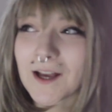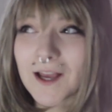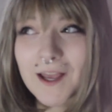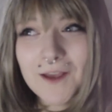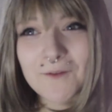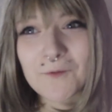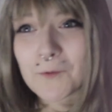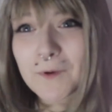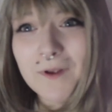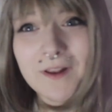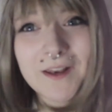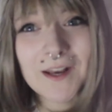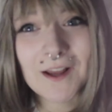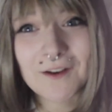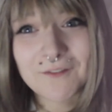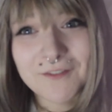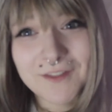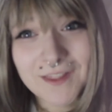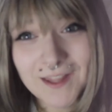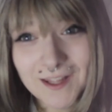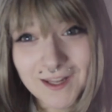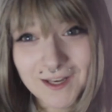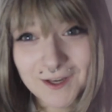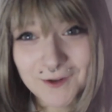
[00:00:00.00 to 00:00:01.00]
I have a wig now
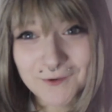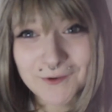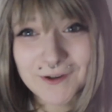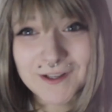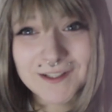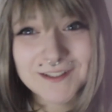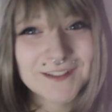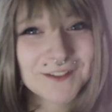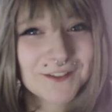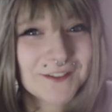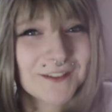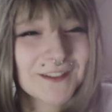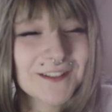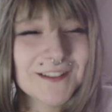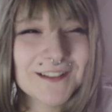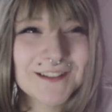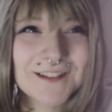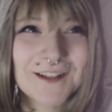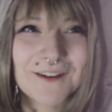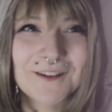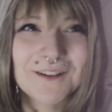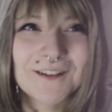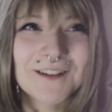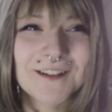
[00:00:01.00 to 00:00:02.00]
for that anyway, so
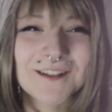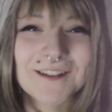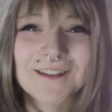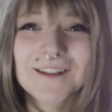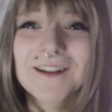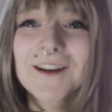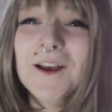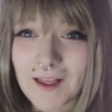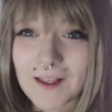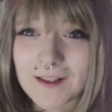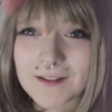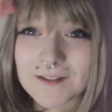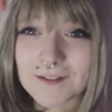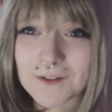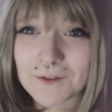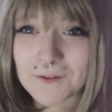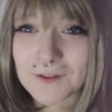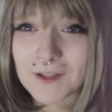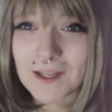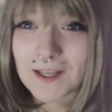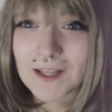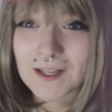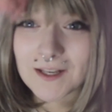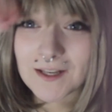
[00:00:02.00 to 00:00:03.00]
it's all good.
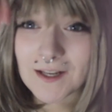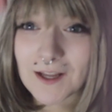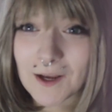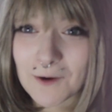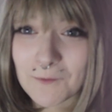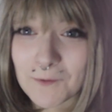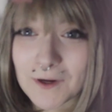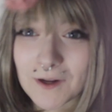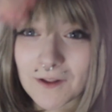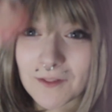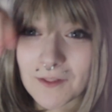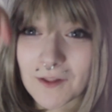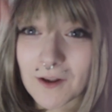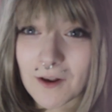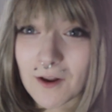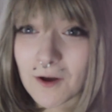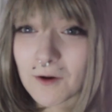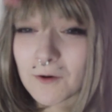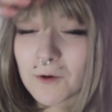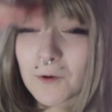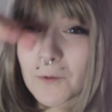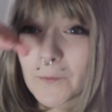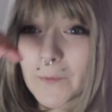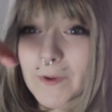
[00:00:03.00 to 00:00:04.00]
So then I went on the
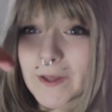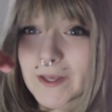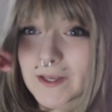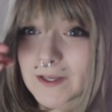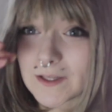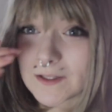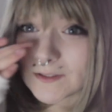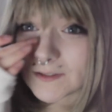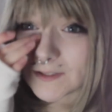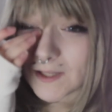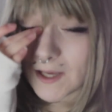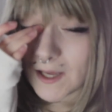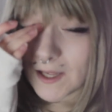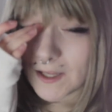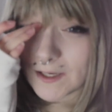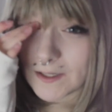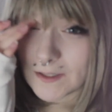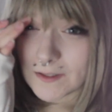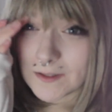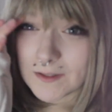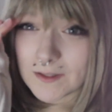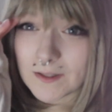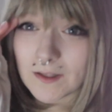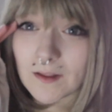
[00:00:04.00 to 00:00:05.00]
longer wigs
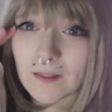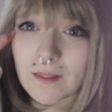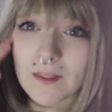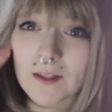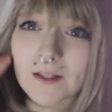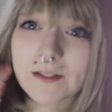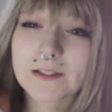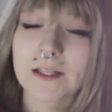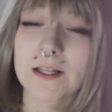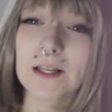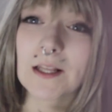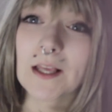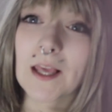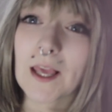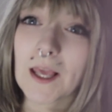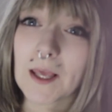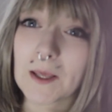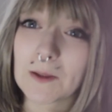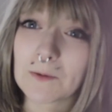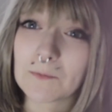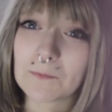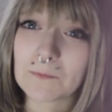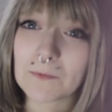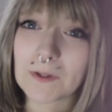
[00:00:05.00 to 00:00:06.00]
and this said it
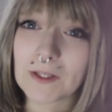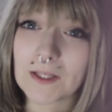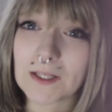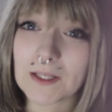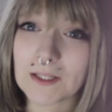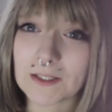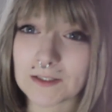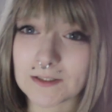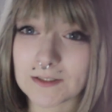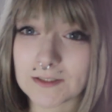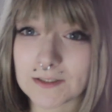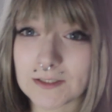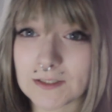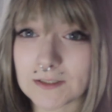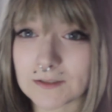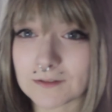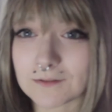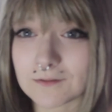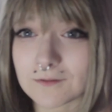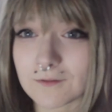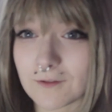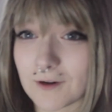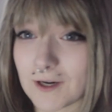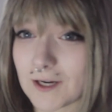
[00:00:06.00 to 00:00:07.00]
came in
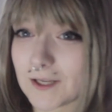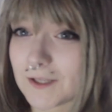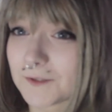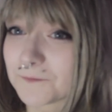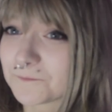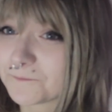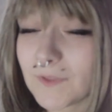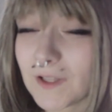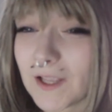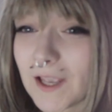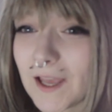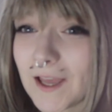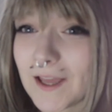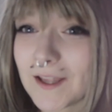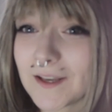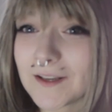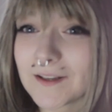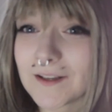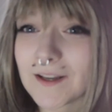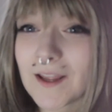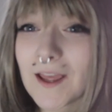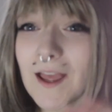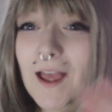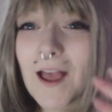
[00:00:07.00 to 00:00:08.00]
steel grey.
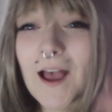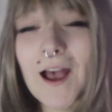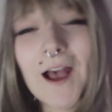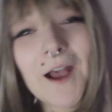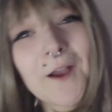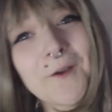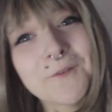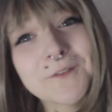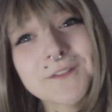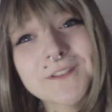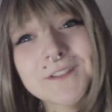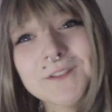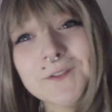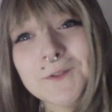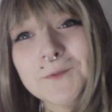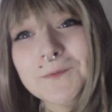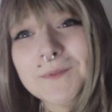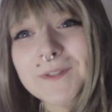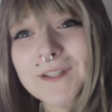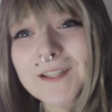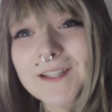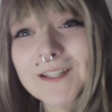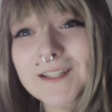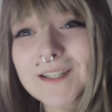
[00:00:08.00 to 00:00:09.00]
And I was
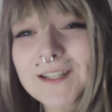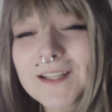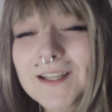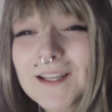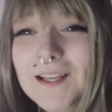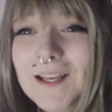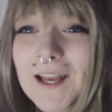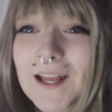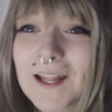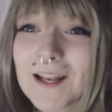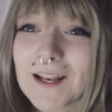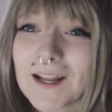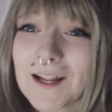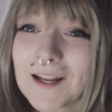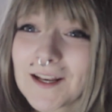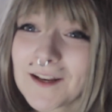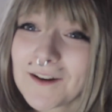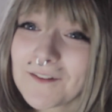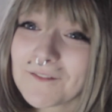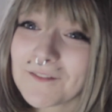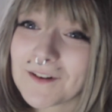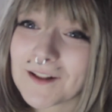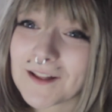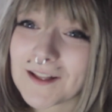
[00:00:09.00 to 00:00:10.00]
stupid and I
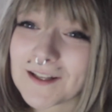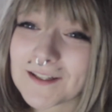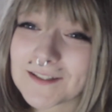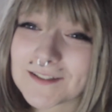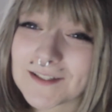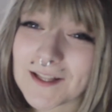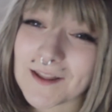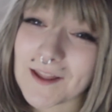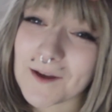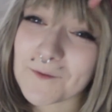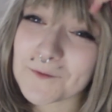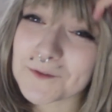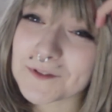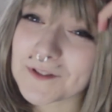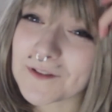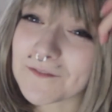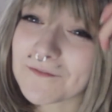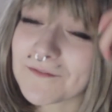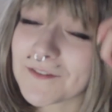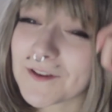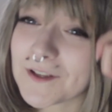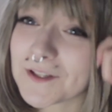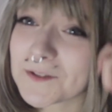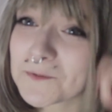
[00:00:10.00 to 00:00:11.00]
didn't realise that that was
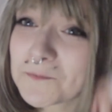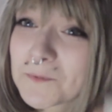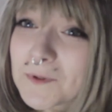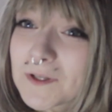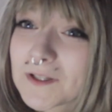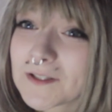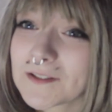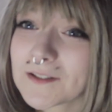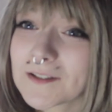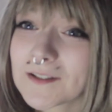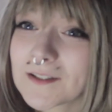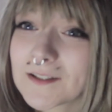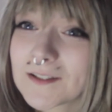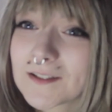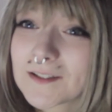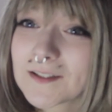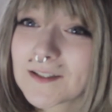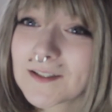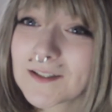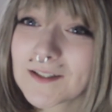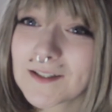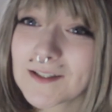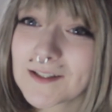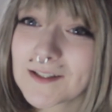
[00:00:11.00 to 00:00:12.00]
the first picture